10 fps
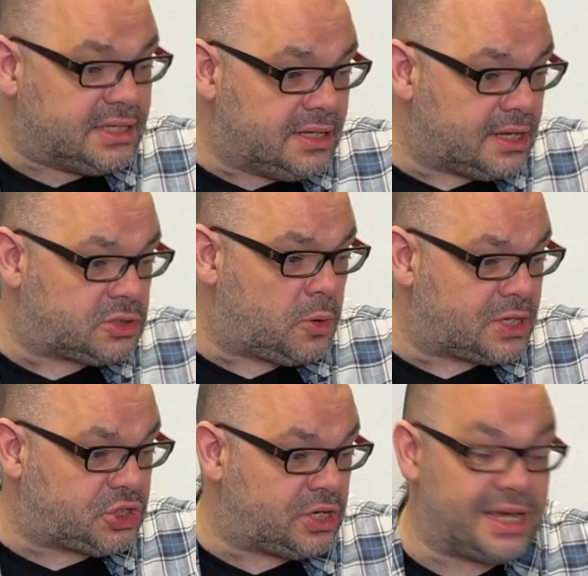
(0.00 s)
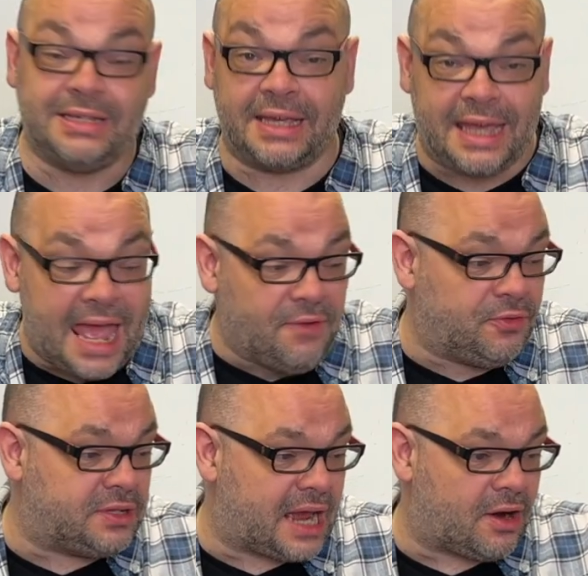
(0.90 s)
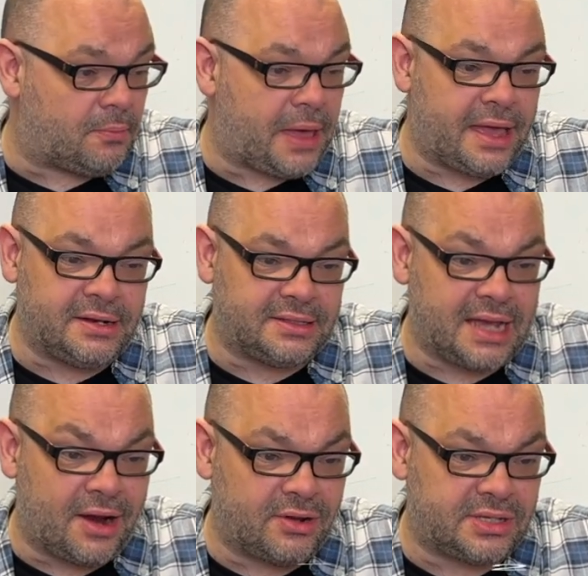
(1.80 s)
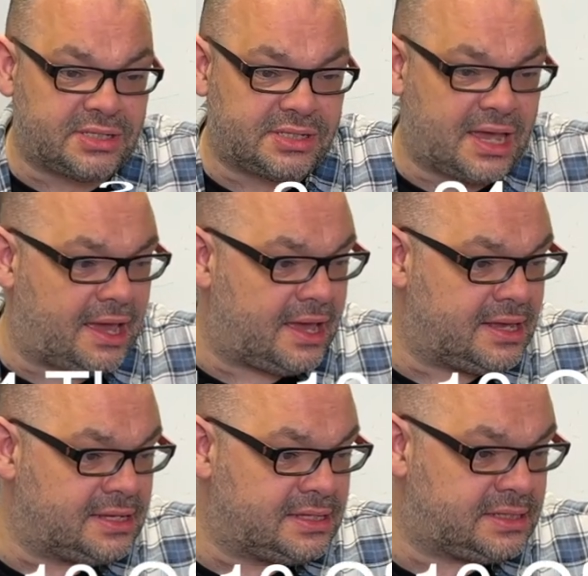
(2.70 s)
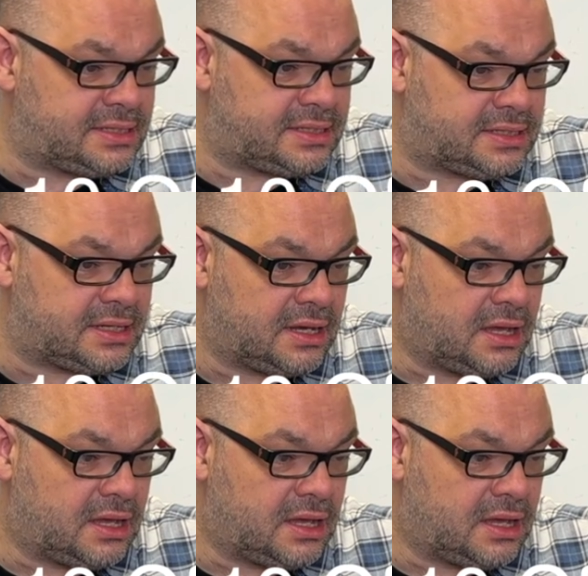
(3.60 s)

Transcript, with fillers: the next question is again from Darren Bain, and Darren says,